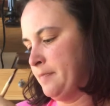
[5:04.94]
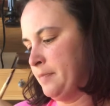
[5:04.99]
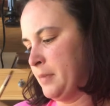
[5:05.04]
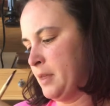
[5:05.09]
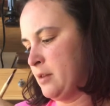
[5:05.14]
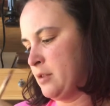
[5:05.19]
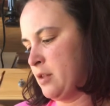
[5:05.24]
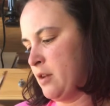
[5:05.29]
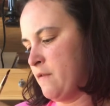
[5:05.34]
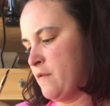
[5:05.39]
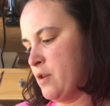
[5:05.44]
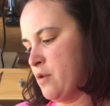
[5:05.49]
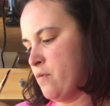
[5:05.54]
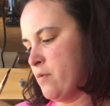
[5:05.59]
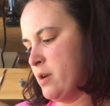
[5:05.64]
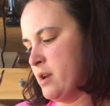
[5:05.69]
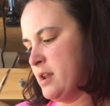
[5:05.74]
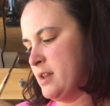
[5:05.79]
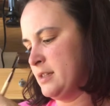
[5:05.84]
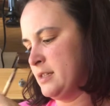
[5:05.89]
So if you
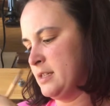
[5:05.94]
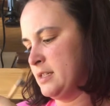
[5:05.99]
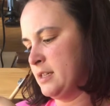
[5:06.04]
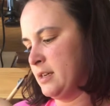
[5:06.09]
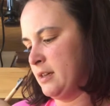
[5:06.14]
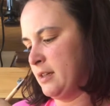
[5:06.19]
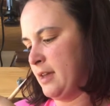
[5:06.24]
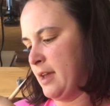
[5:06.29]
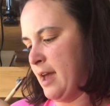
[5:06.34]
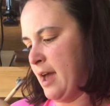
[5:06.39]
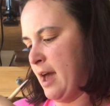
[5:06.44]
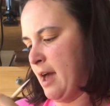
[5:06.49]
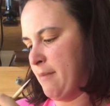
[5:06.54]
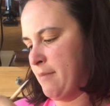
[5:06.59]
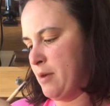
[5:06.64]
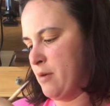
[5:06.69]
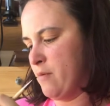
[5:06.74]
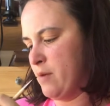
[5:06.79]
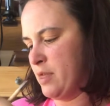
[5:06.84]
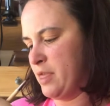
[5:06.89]
weren't necessarily happy
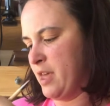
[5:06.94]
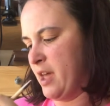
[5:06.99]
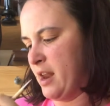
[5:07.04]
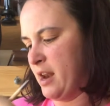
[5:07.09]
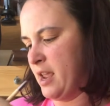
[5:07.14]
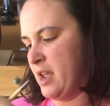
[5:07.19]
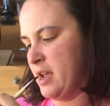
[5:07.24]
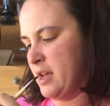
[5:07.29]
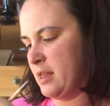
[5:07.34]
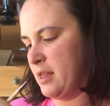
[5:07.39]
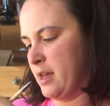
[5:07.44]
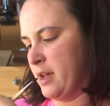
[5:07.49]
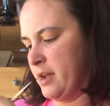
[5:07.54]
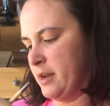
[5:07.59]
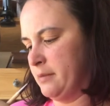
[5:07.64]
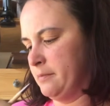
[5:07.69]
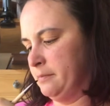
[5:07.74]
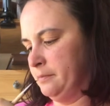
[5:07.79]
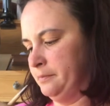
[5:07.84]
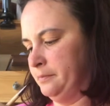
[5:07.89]
with that ink line,
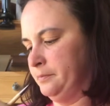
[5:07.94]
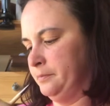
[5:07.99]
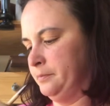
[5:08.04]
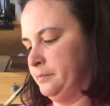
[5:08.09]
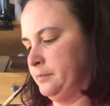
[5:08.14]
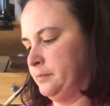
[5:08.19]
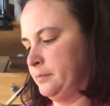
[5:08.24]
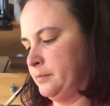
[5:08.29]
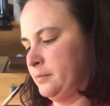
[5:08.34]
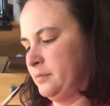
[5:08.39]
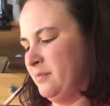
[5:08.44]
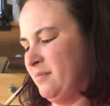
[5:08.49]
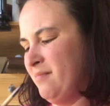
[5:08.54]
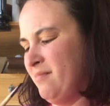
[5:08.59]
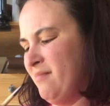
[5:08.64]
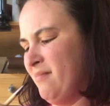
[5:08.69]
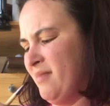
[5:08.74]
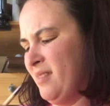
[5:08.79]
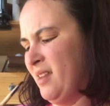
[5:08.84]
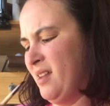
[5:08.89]

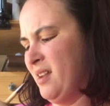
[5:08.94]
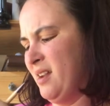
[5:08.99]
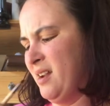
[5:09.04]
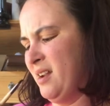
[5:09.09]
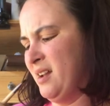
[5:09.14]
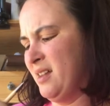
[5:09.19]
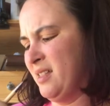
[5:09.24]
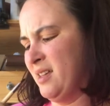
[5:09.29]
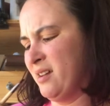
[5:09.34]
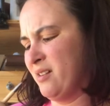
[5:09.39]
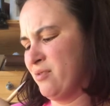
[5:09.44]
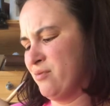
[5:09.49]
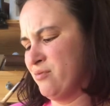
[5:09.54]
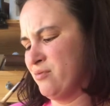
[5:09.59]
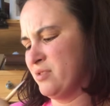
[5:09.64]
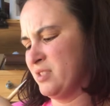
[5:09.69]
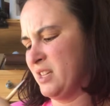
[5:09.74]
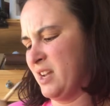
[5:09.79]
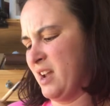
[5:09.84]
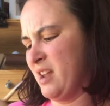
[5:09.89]
you're like, oh,
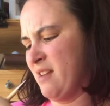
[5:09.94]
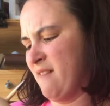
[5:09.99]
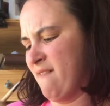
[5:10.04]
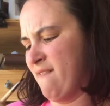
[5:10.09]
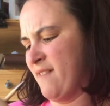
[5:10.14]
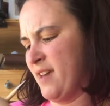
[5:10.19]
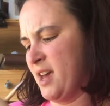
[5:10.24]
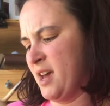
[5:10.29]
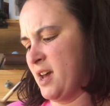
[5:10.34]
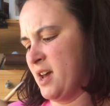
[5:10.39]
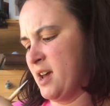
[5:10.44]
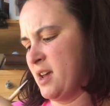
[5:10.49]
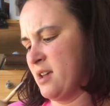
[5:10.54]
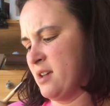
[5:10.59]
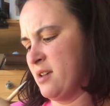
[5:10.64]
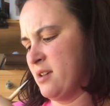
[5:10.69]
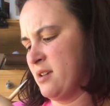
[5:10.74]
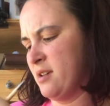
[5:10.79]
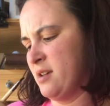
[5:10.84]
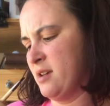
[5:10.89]
it's kind of fat,
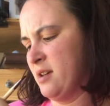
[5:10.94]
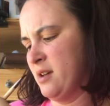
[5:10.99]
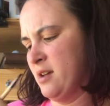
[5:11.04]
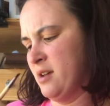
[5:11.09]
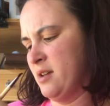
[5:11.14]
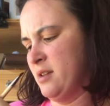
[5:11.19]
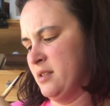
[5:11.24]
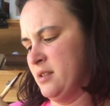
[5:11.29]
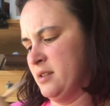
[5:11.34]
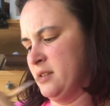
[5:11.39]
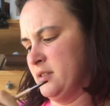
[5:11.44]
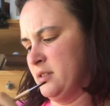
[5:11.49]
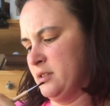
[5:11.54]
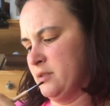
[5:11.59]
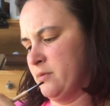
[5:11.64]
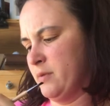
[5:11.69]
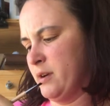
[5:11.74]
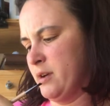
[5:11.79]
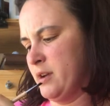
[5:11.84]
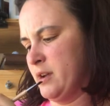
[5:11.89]
this is
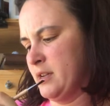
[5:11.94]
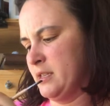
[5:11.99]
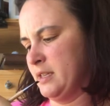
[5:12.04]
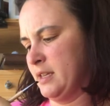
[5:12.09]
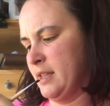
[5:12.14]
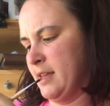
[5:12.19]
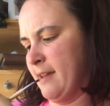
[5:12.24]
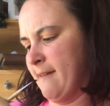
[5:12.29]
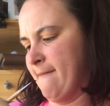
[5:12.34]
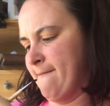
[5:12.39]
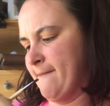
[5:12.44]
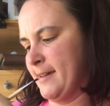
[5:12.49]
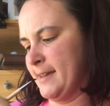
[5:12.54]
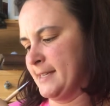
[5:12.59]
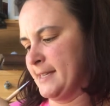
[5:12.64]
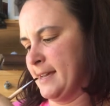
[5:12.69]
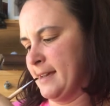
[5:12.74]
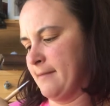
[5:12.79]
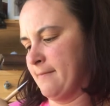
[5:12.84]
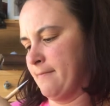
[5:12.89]
where you get to like fix it.